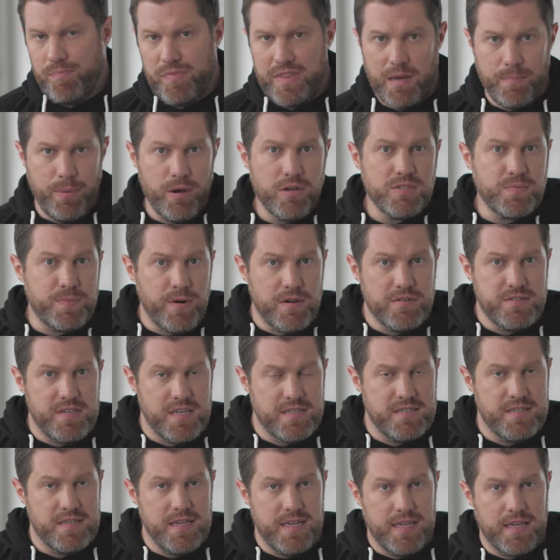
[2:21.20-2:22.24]
Now,
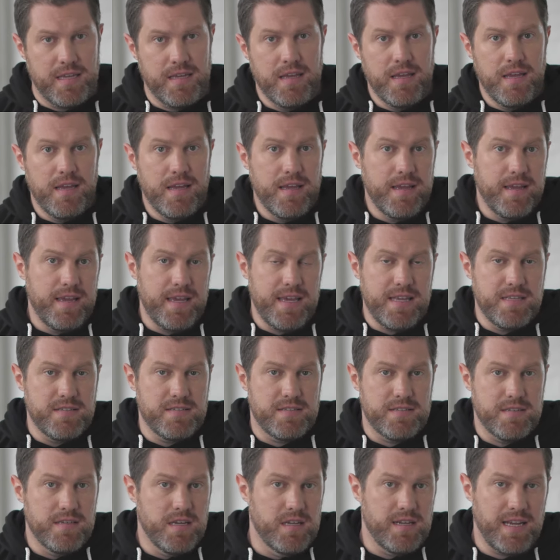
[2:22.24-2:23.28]
post-processing
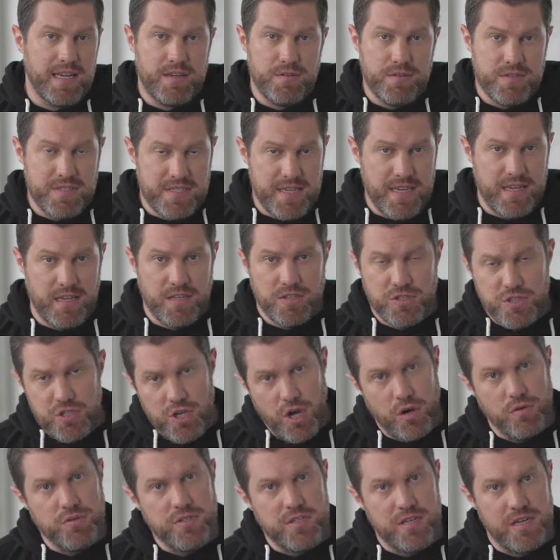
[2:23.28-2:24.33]
is, like I was saying, a
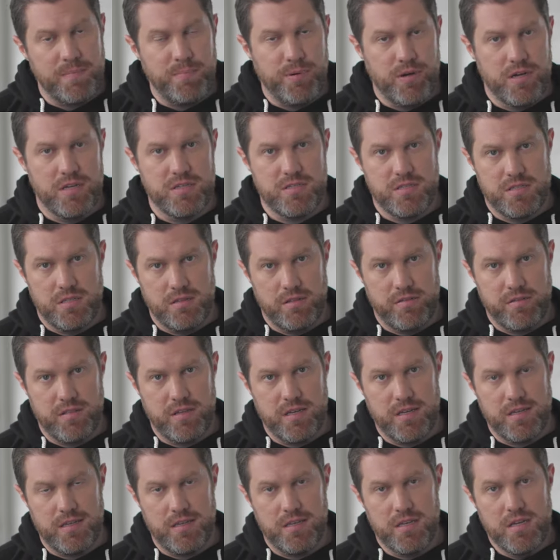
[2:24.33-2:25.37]
totally personal
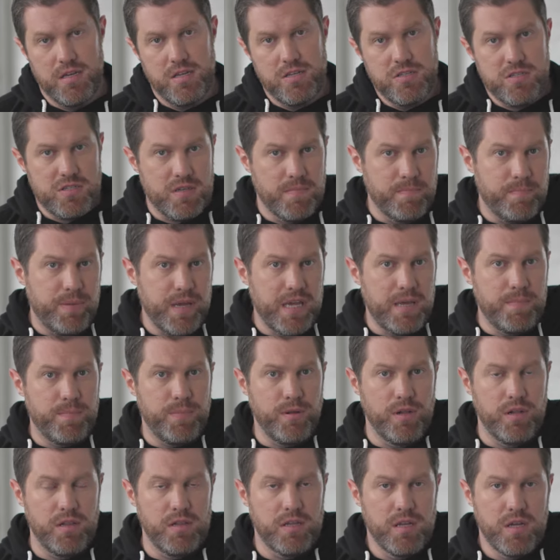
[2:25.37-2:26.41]
thing. Some
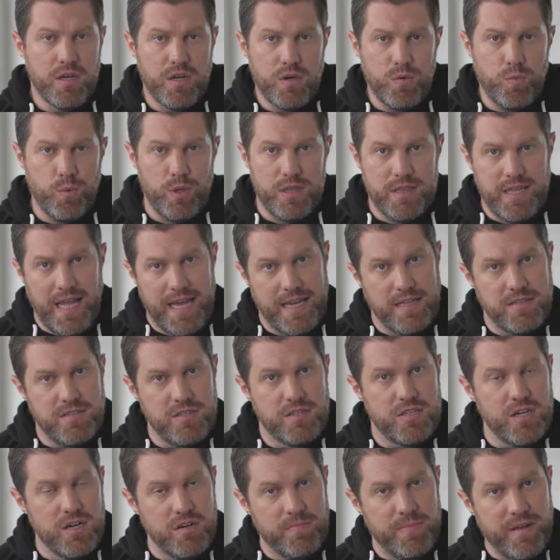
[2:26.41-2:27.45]
people will like to
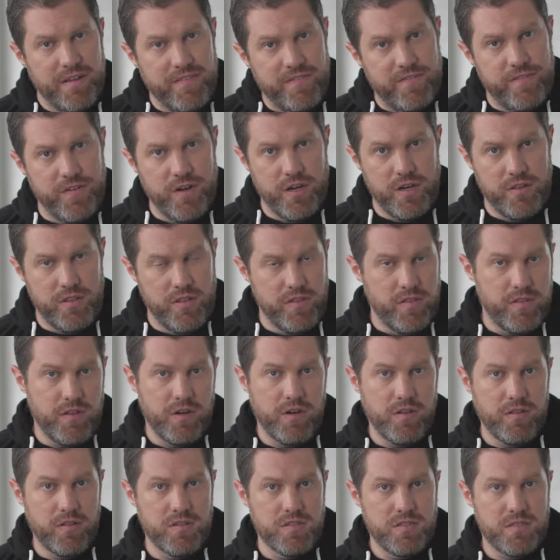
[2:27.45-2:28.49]
go a bit further than
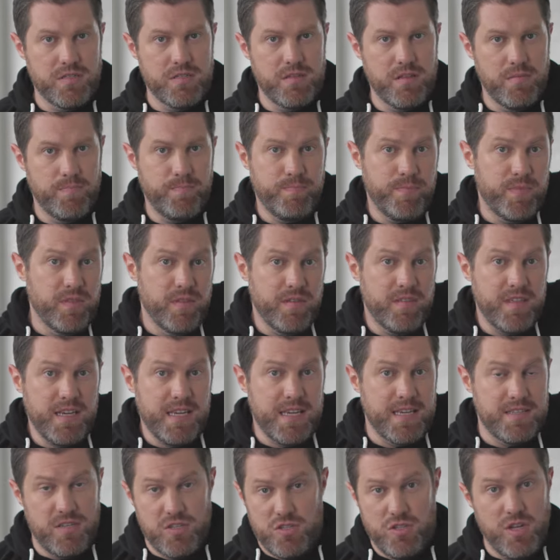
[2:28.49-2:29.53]
others. The thing
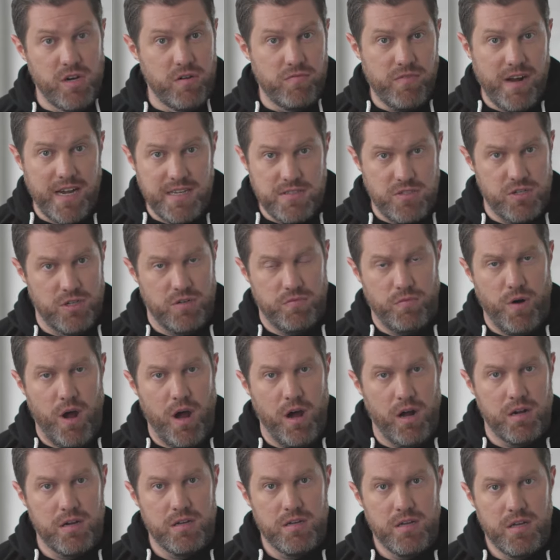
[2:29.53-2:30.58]
is, there's no right or
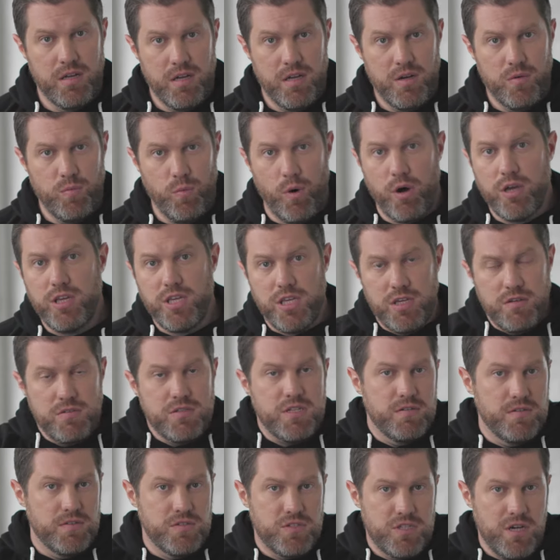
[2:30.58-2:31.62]
wrong. What you
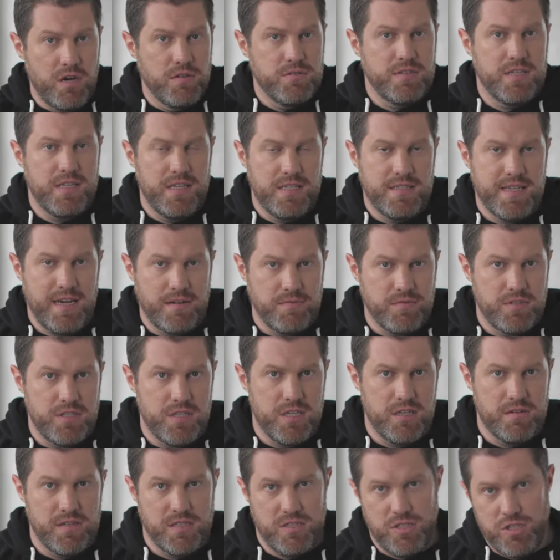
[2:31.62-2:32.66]
do is totally down to
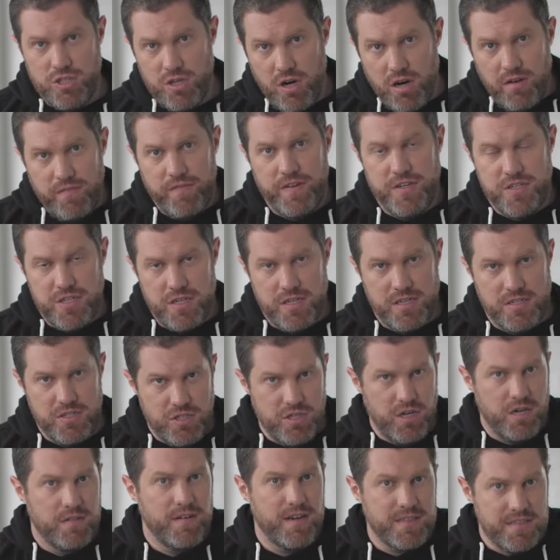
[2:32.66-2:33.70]
you. It's your vision, it's
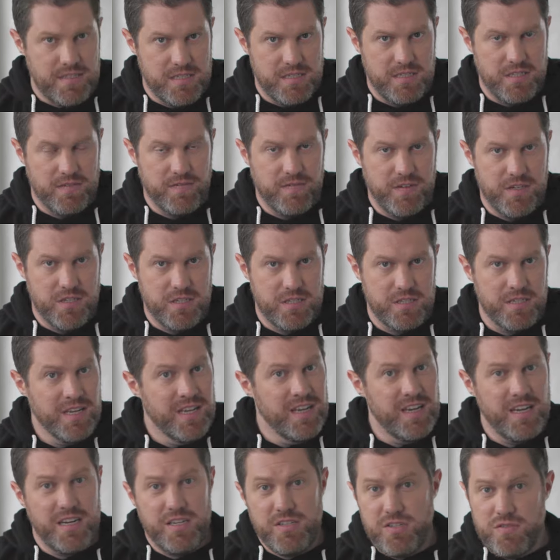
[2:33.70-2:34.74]
your artistic vision,
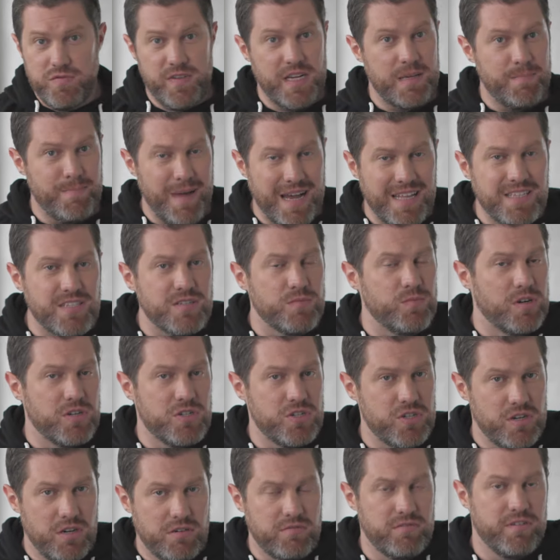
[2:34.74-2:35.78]
and it doesn't really matter what
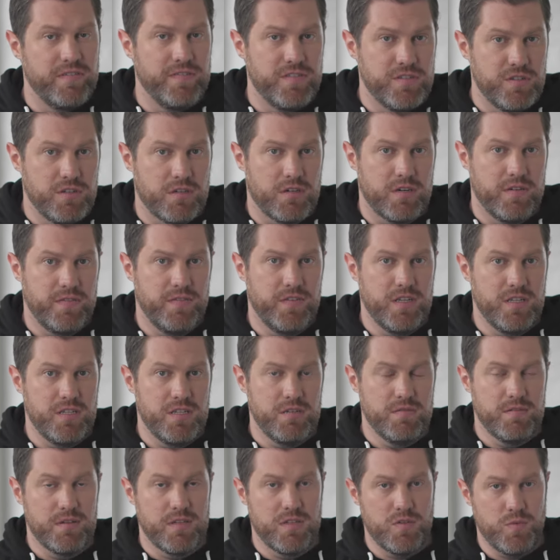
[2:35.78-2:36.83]
genre of photography you're
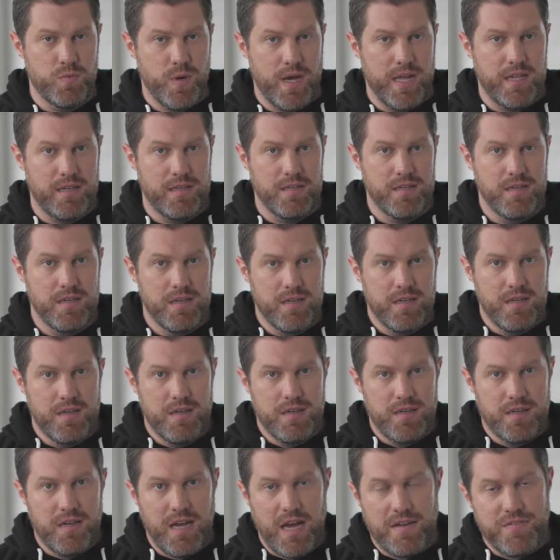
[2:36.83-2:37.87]
doing as well.
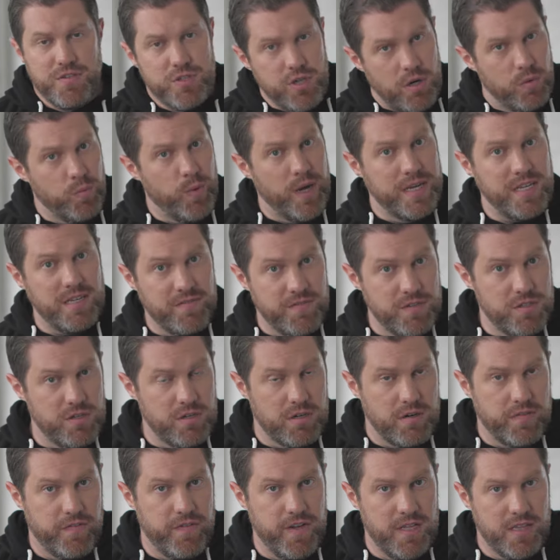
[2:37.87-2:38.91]
I've shot wedding
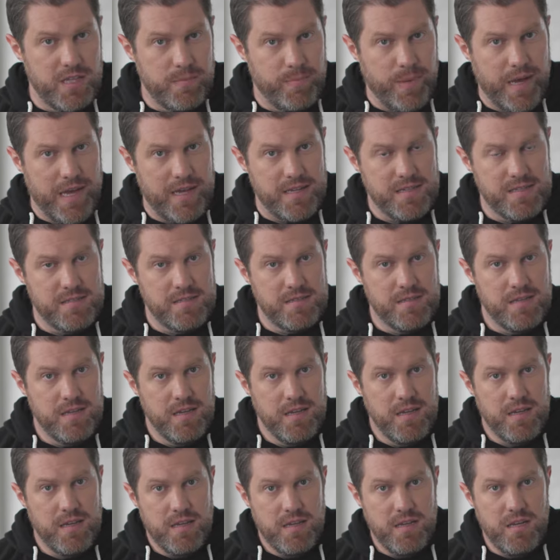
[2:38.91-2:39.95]
photography in the past,
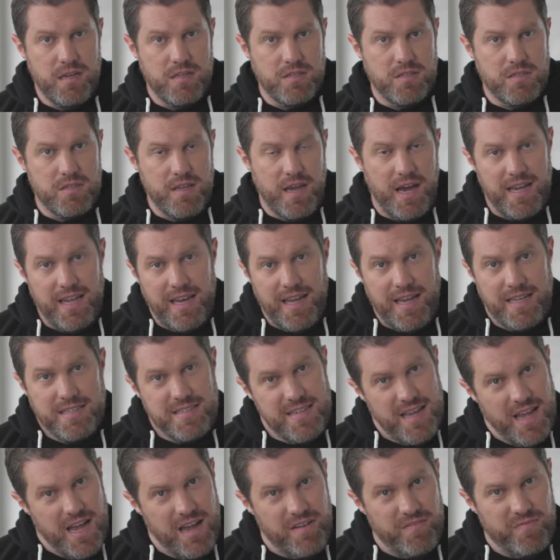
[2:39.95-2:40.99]
and I like
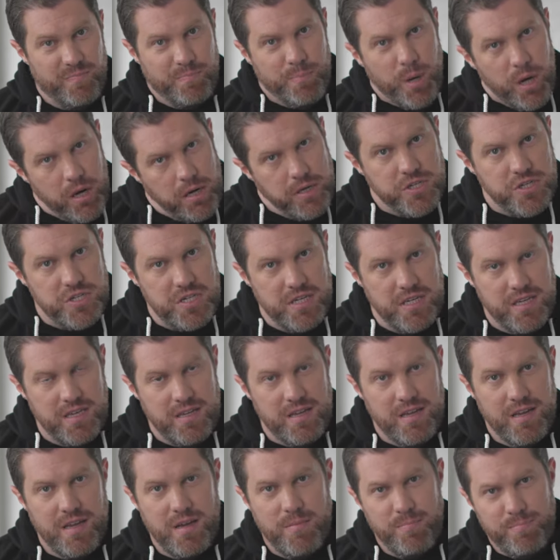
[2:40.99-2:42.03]
to have punchy,
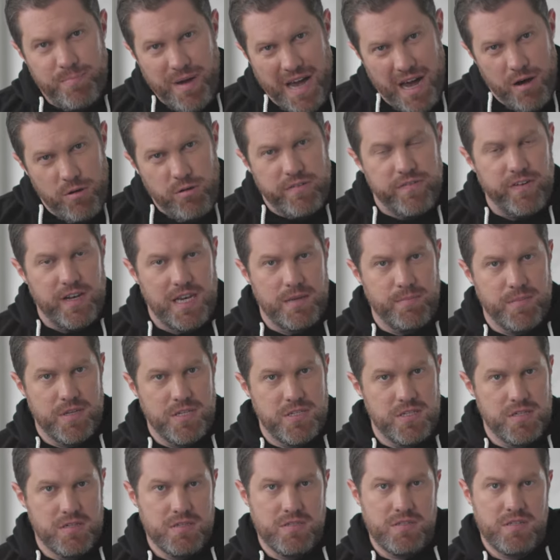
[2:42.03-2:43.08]
powerful
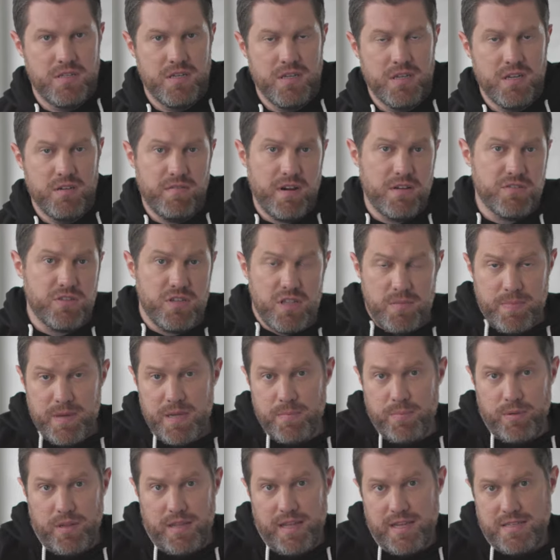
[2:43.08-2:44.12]
images, whereas other
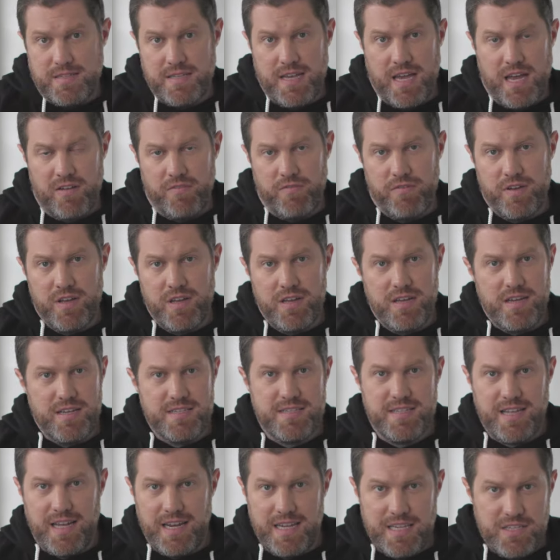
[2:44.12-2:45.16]
people like to have a
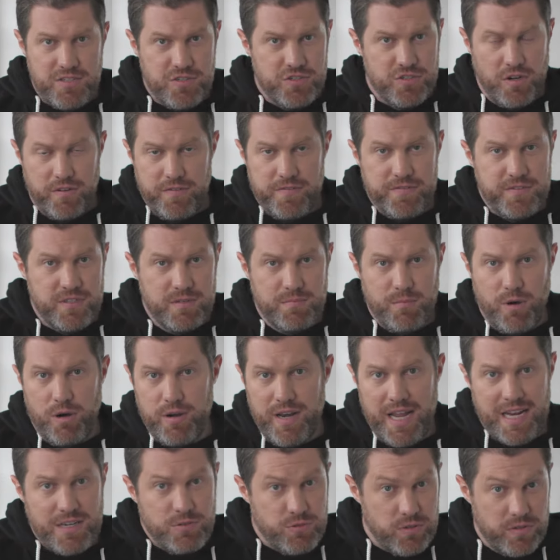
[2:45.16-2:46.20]
slightly softer, more
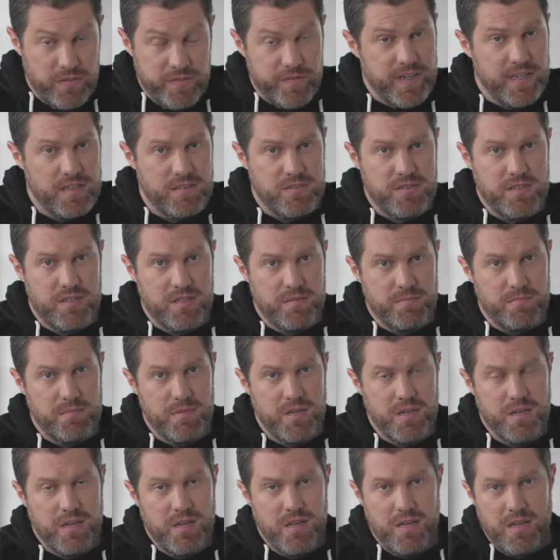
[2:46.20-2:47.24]
natural feel to them.
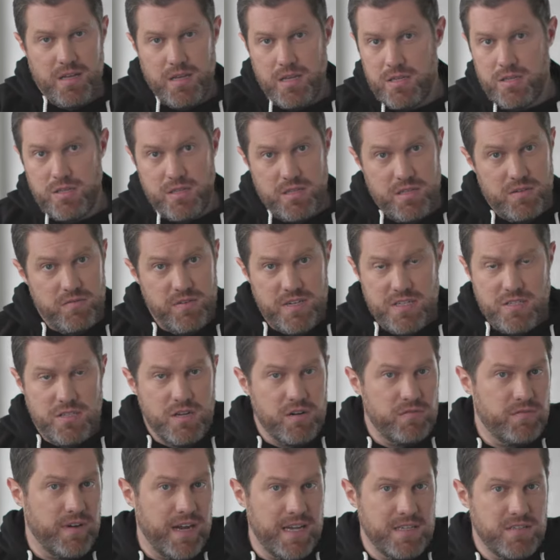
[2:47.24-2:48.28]
There is
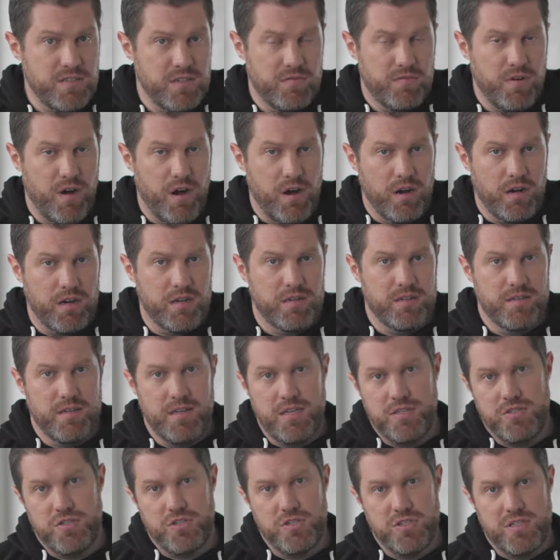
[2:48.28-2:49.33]
no right or wrong.
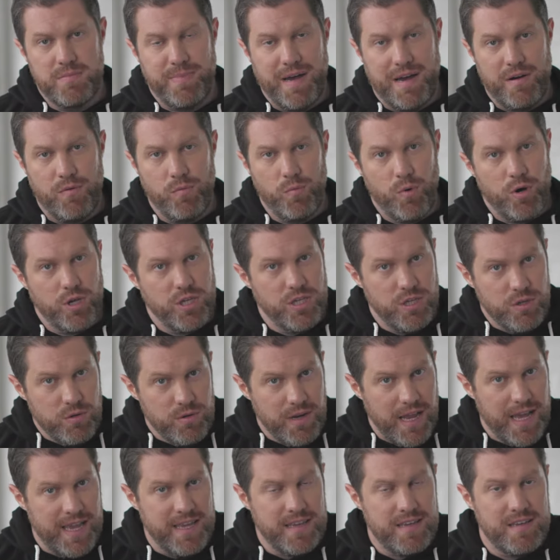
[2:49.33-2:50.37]
It's just about what you
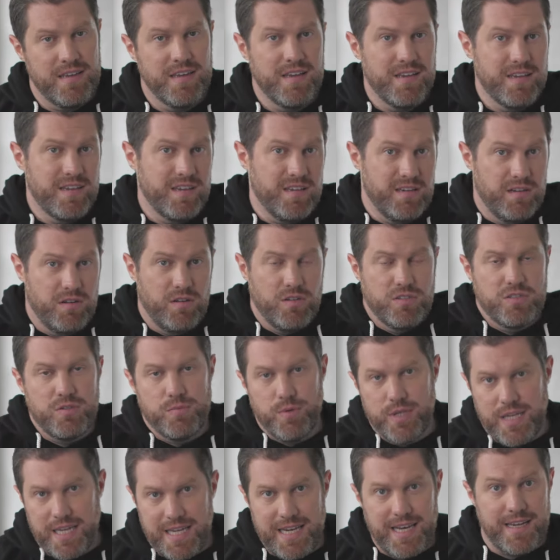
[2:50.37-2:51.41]
like and also
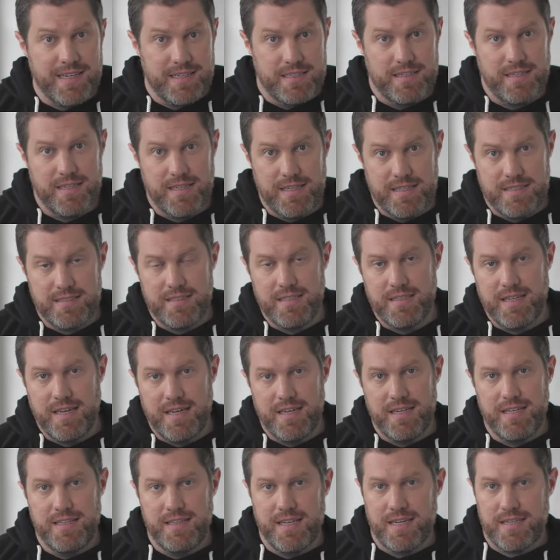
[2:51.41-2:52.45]
what your client likes in
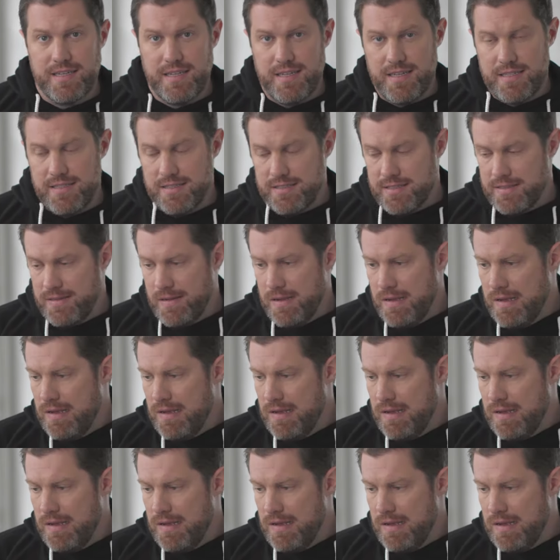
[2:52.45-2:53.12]
that case.